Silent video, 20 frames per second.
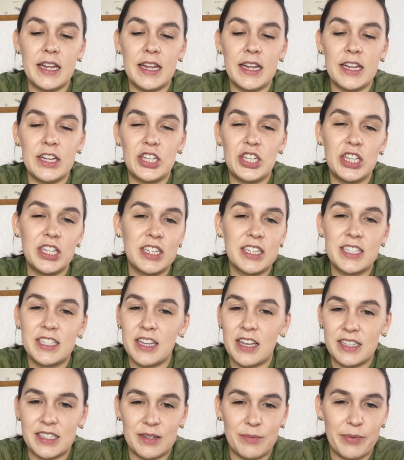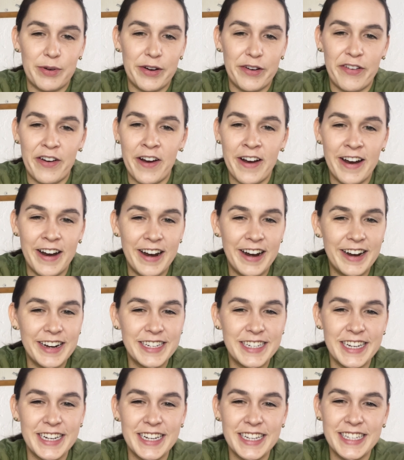she just doesn't prefer
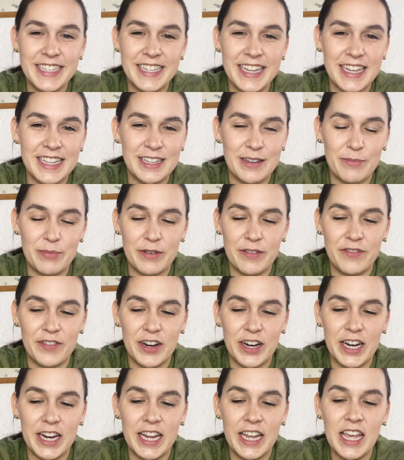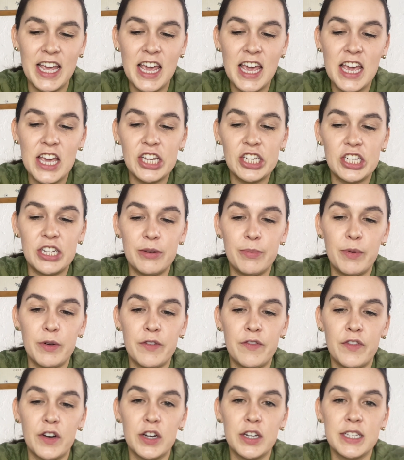it. She
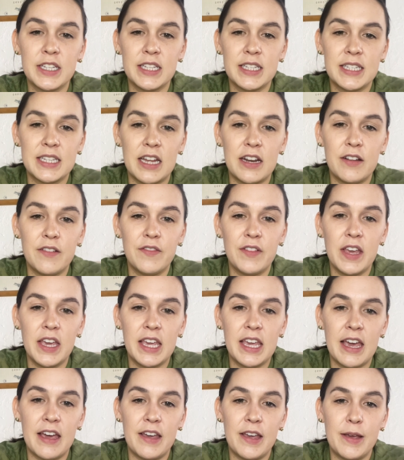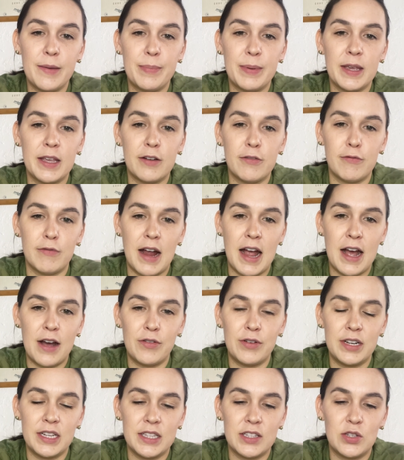prefers, instead of like it being
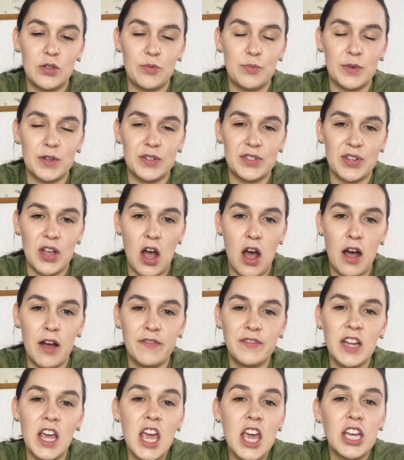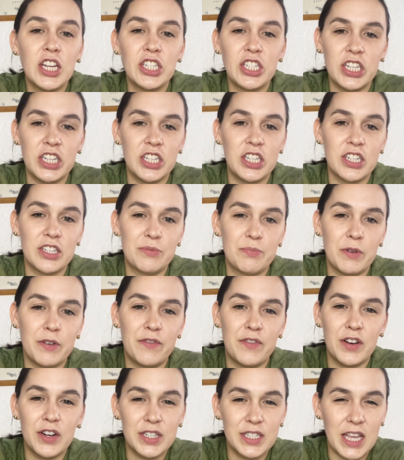round and super soft, she just
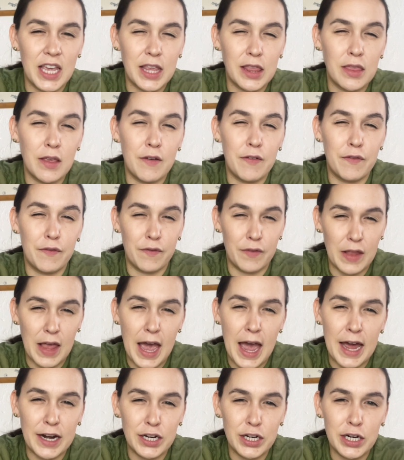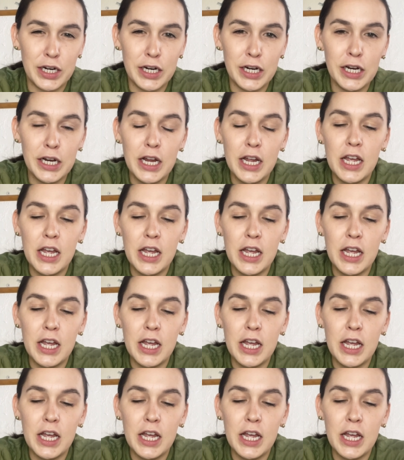prefers like the flatter